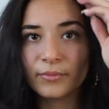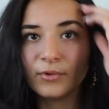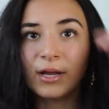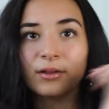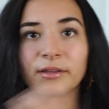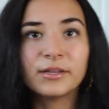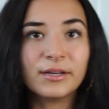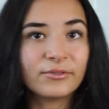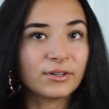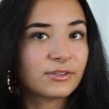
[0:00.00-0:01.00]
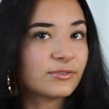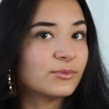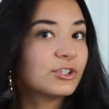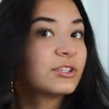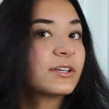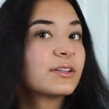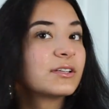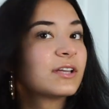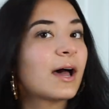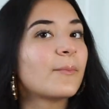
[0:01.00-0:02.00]
Wow, look at the difference from just like
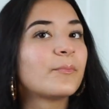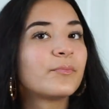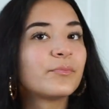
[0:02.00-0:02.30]
this top.